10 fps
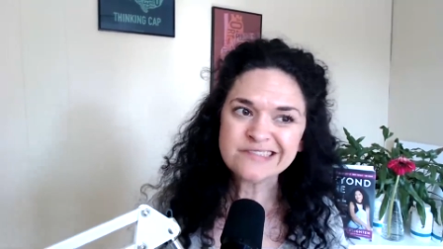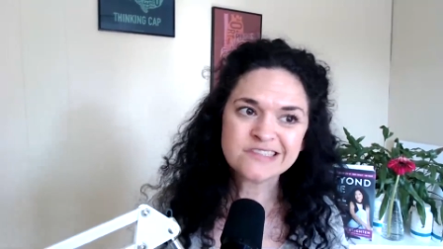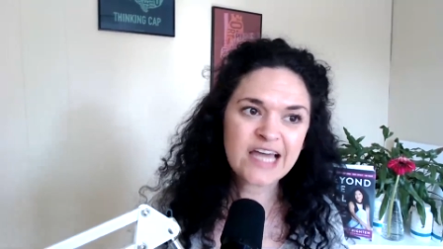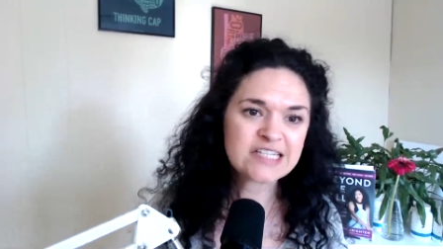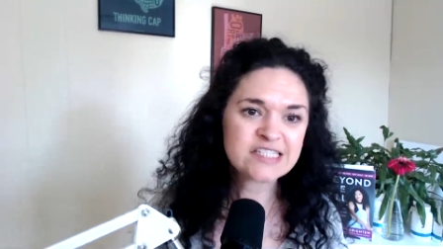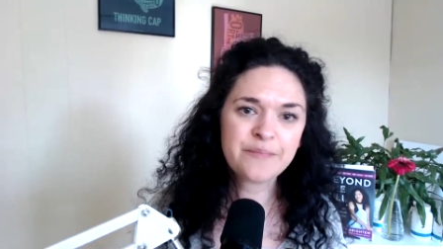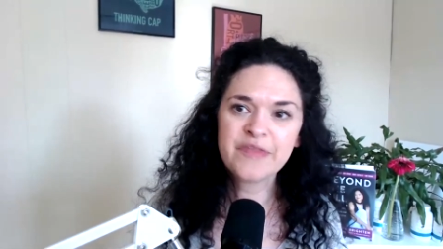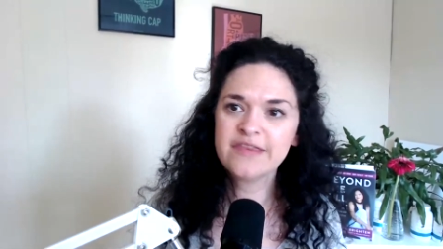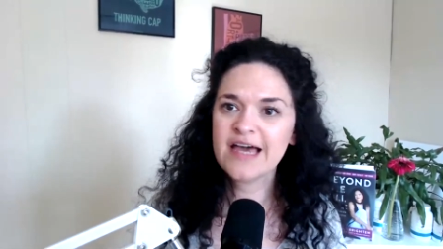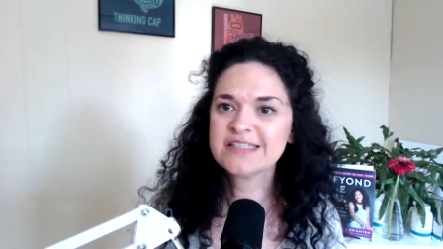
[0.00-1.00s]
that's
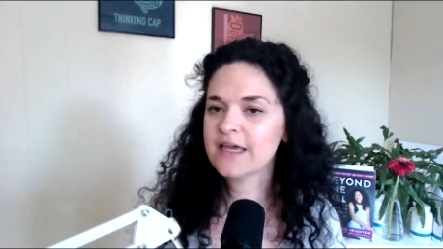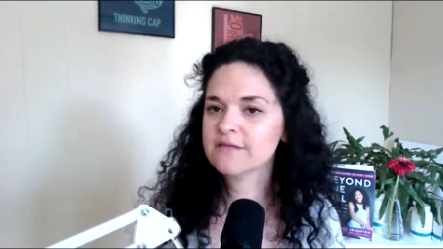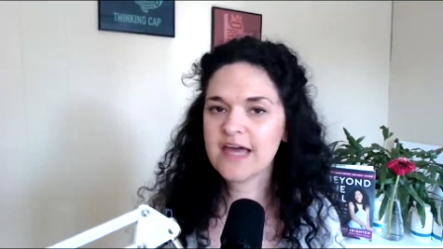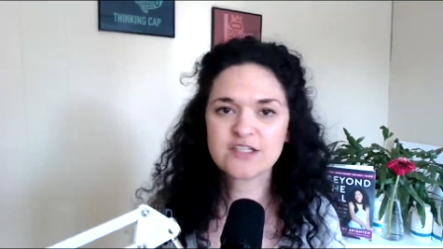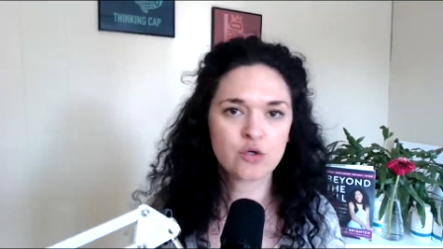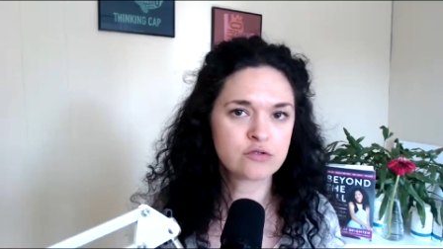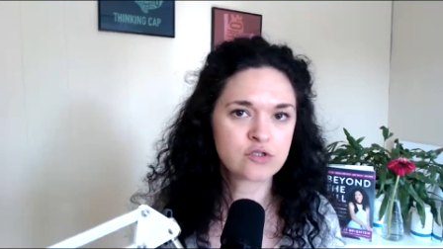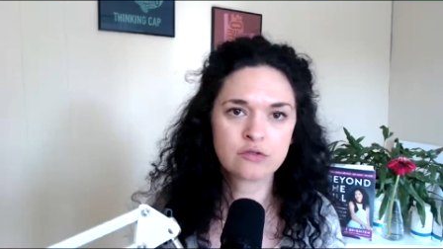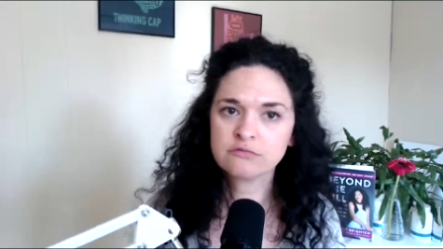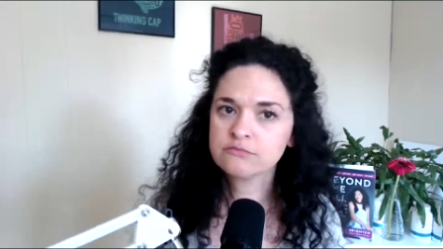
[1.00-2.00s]
something that's like, that's old
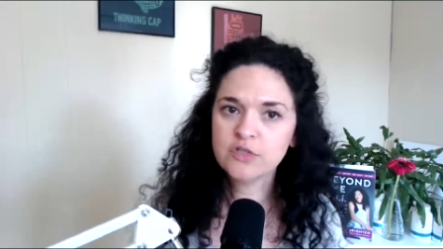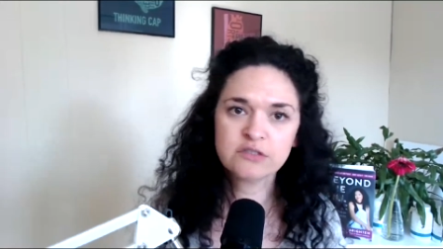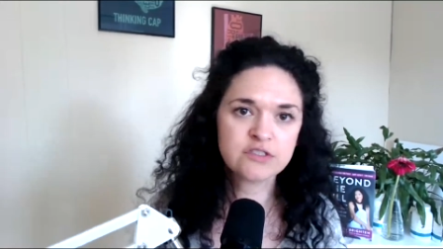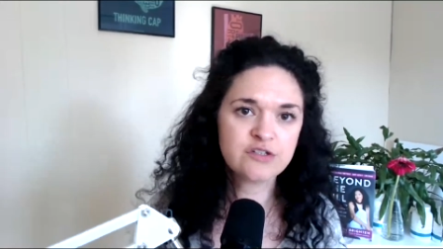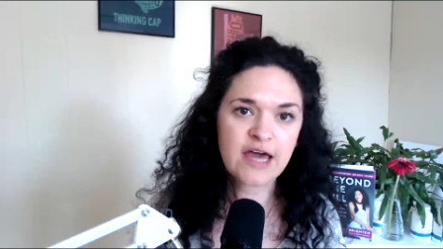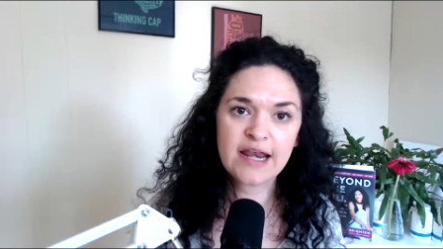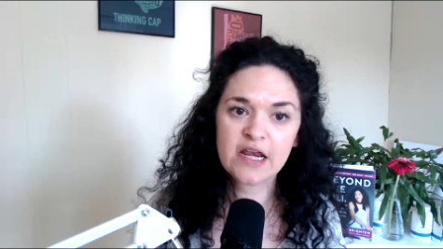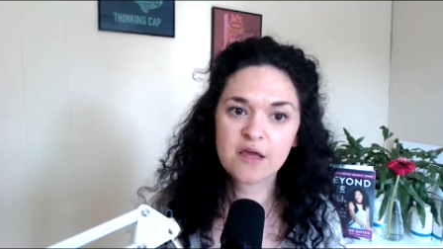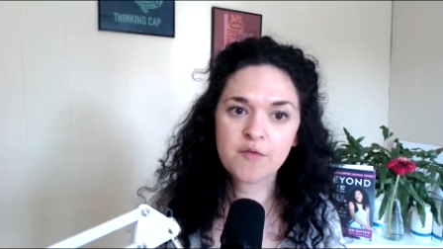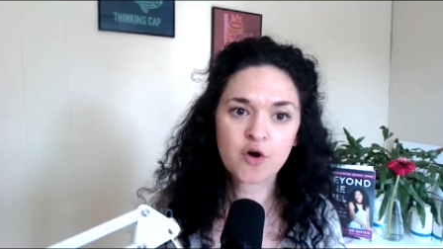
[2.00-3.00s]
school. We don't do that
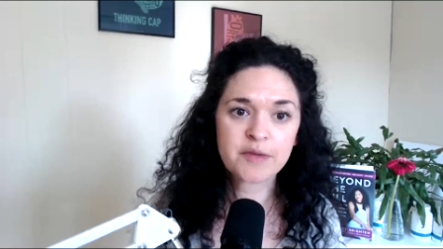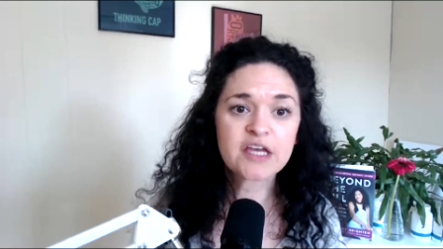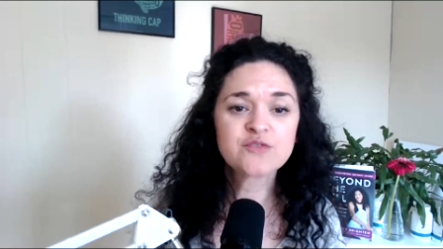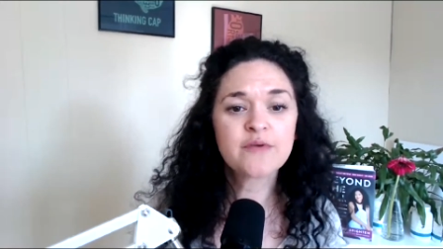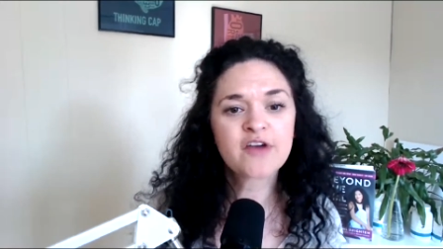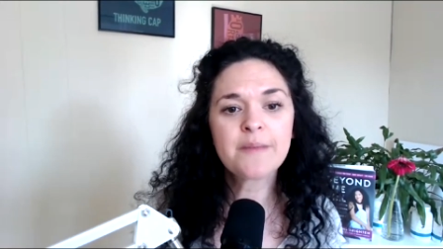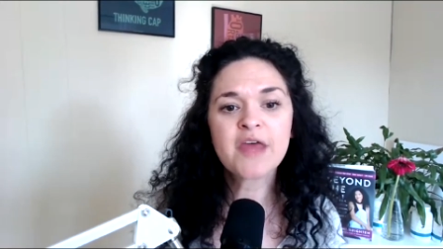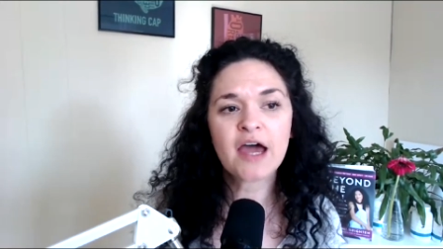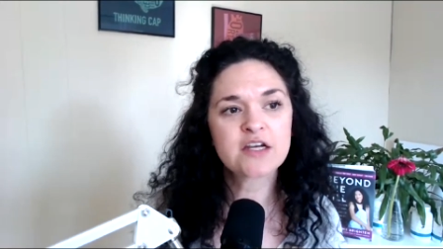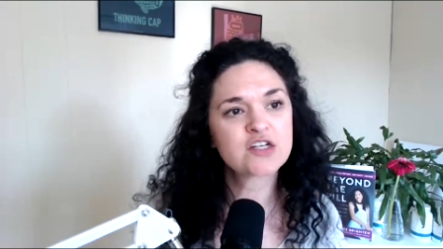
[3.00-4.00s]
anymore, because we've come
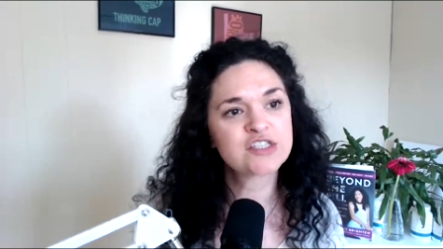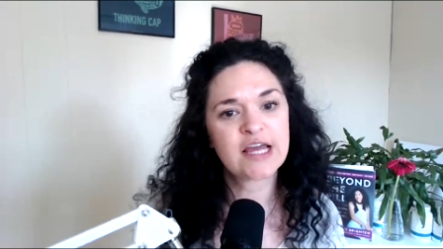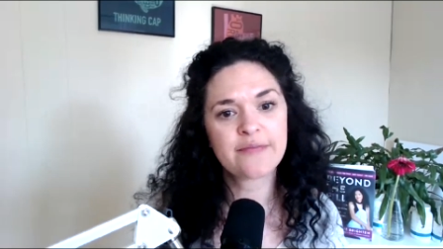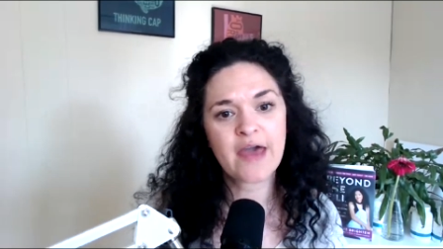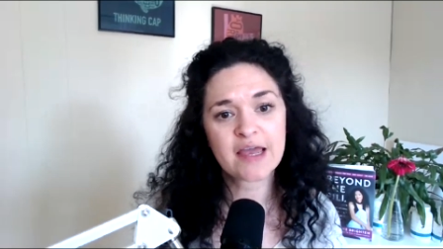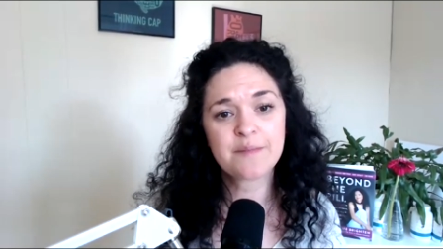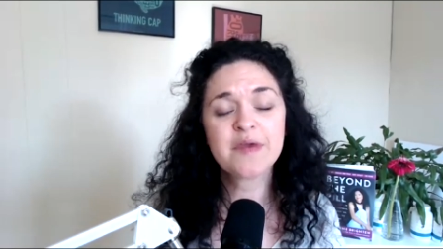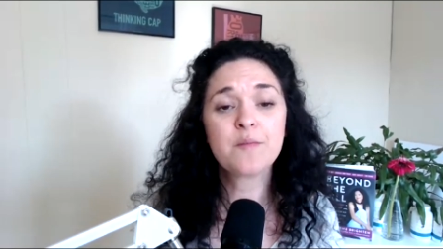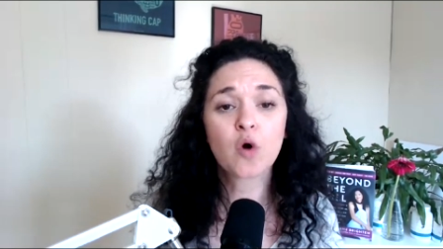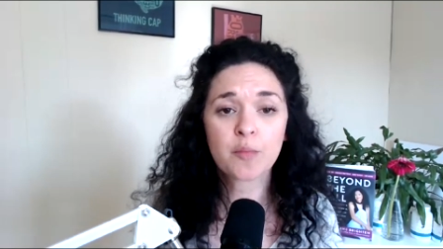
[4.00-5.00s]
to understand that can
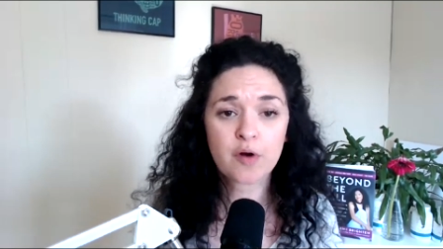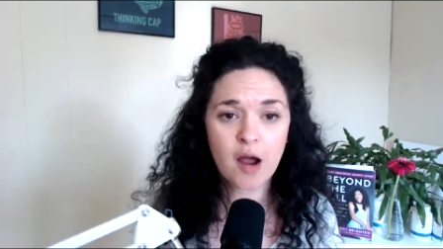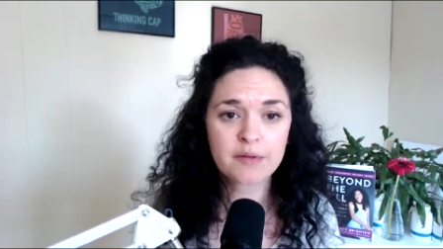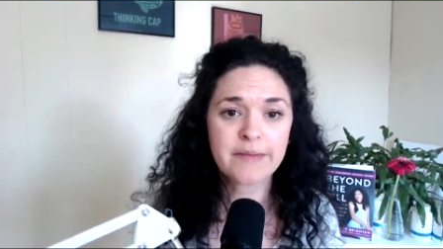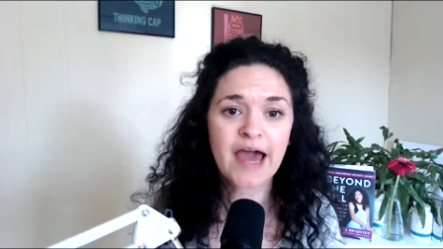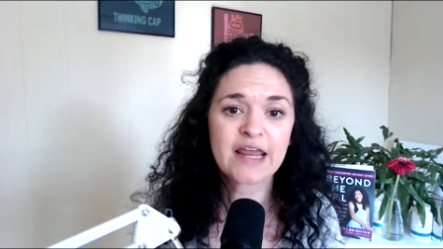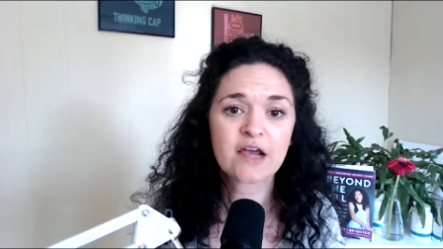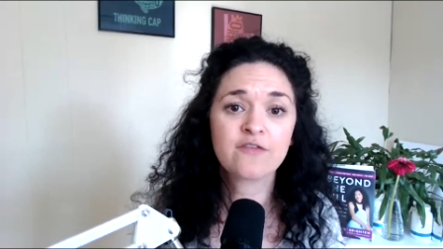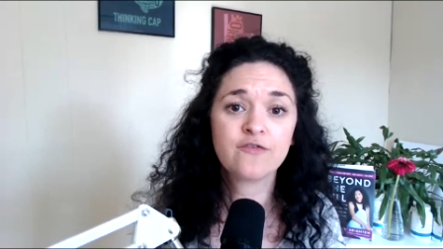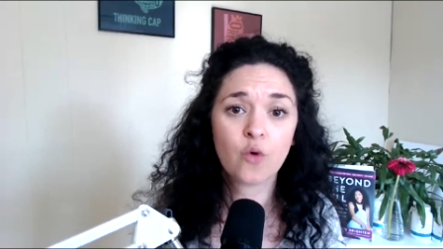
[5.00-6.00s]
be more problematic
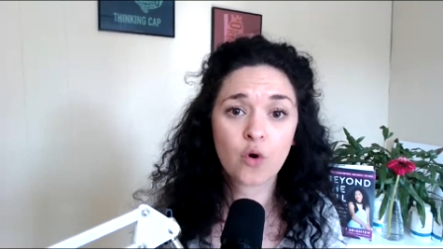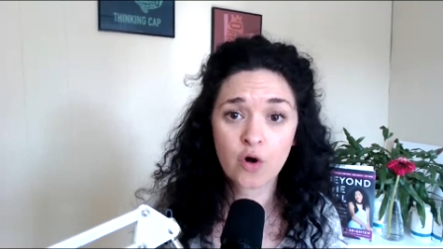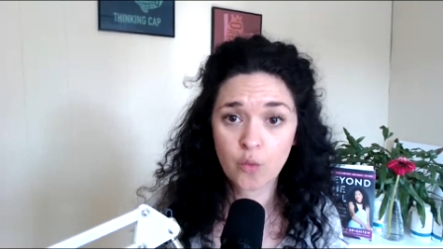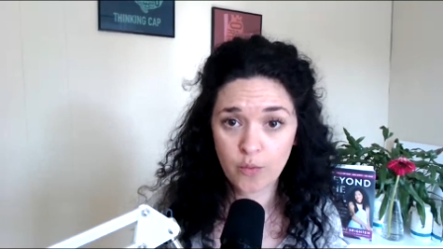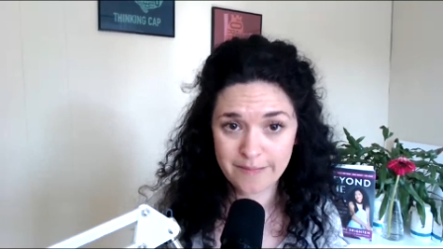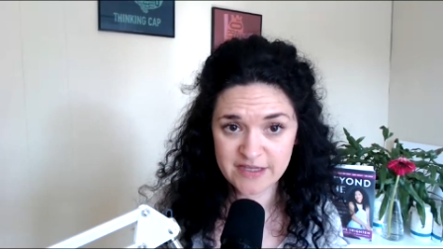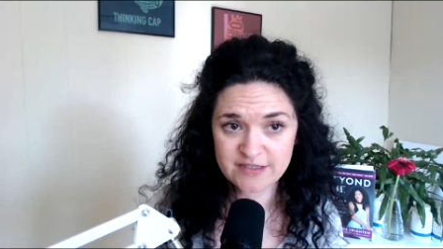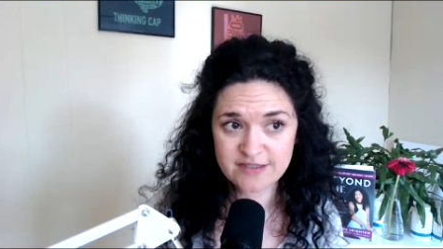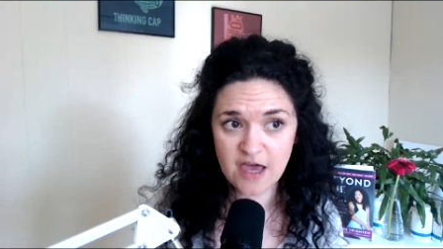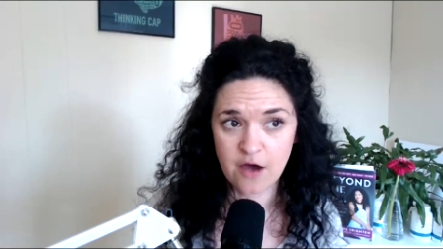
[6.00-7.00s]
for
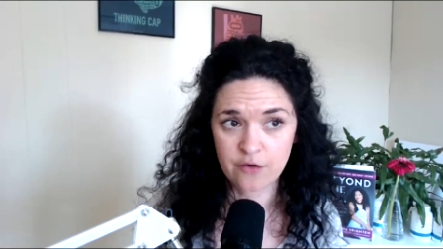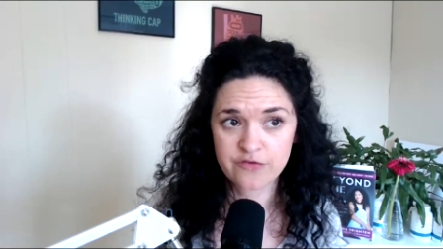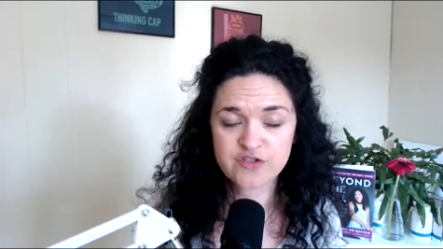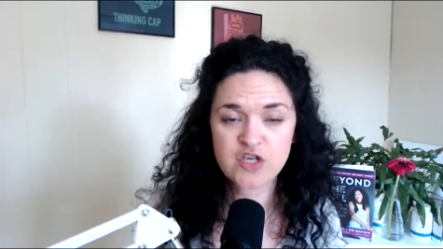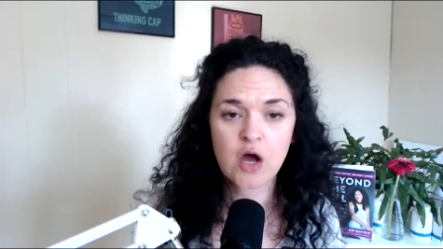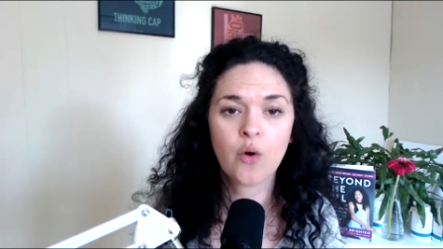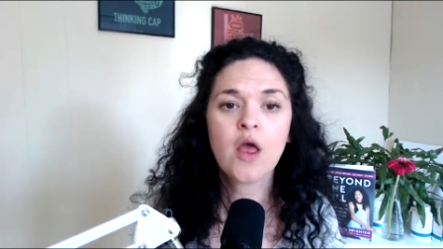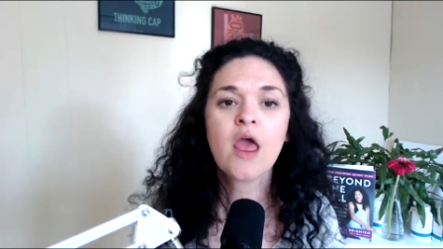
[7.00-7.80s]
women's health. So